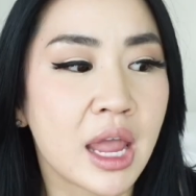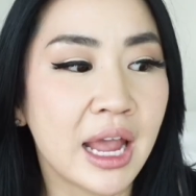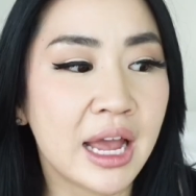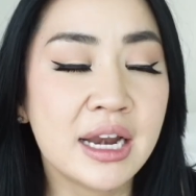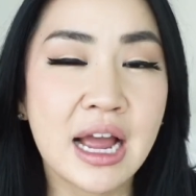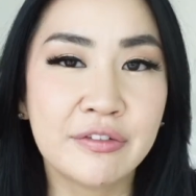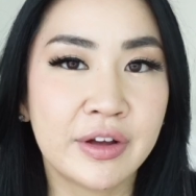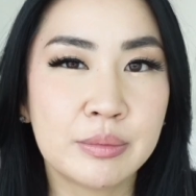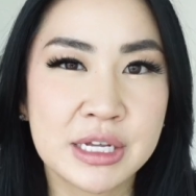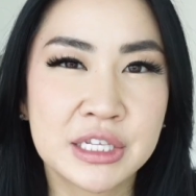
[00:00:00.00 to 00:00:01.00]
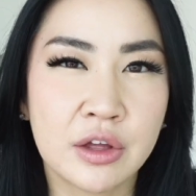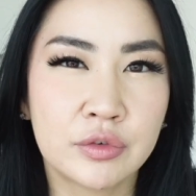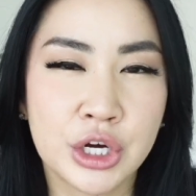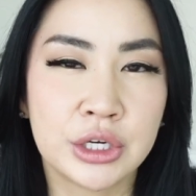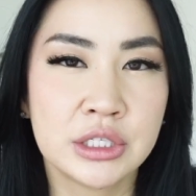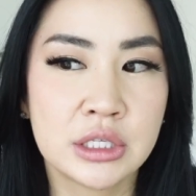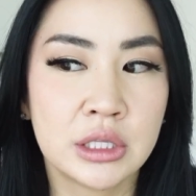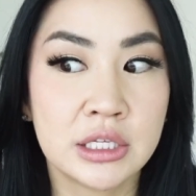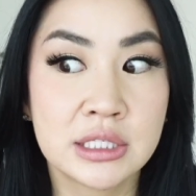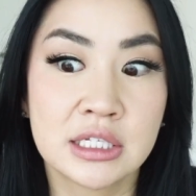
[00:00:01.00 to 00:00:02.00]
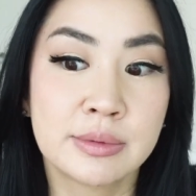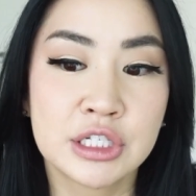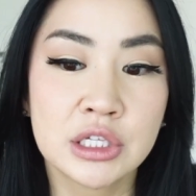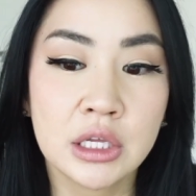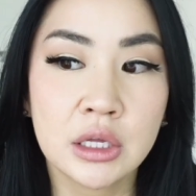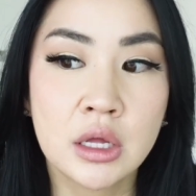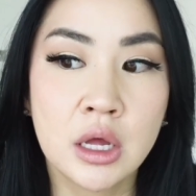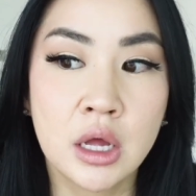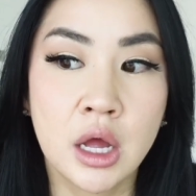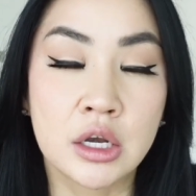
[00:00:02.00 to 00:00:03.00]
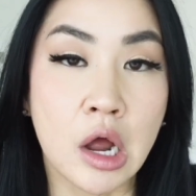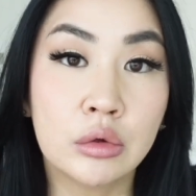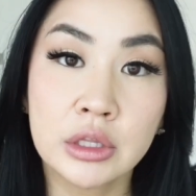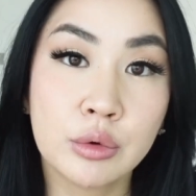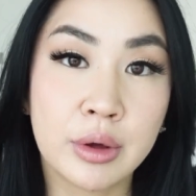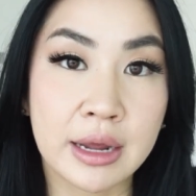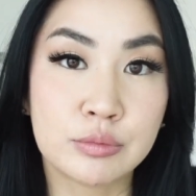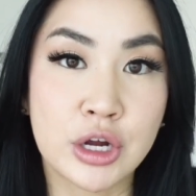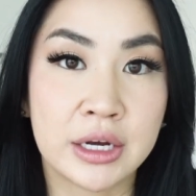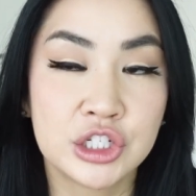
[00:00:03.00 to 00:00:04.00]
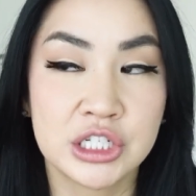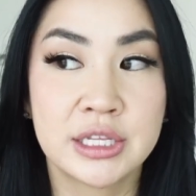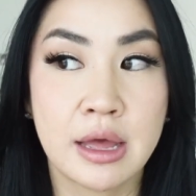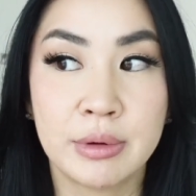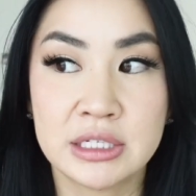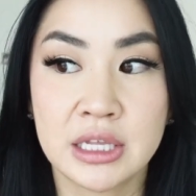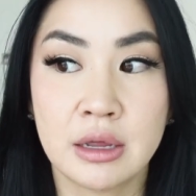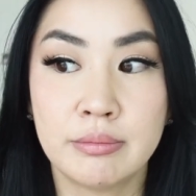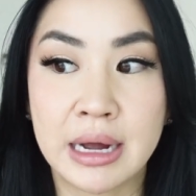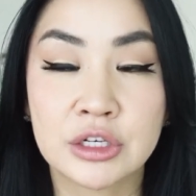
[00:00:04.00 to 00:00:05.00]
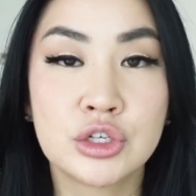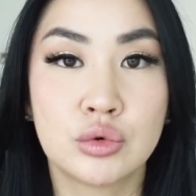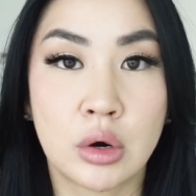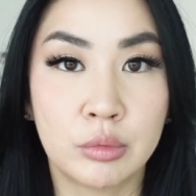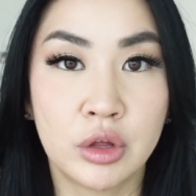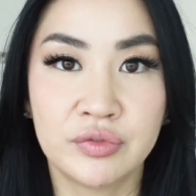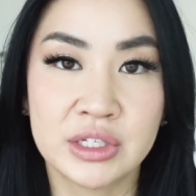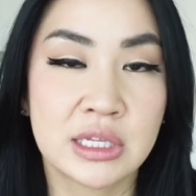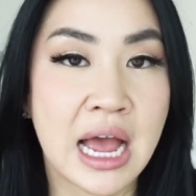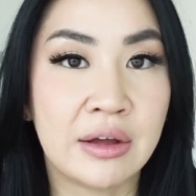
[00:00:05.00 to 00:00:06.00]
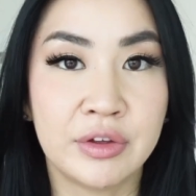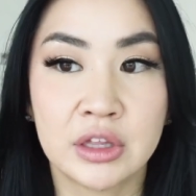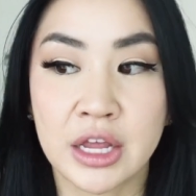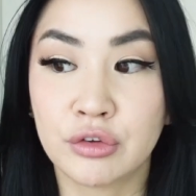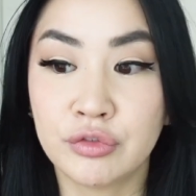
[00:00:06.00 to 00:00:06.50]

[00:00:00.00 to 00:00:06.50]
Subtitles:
And I find myself turning to these, especially not only when I'm trying to just get my skin back to normal, if it's having like a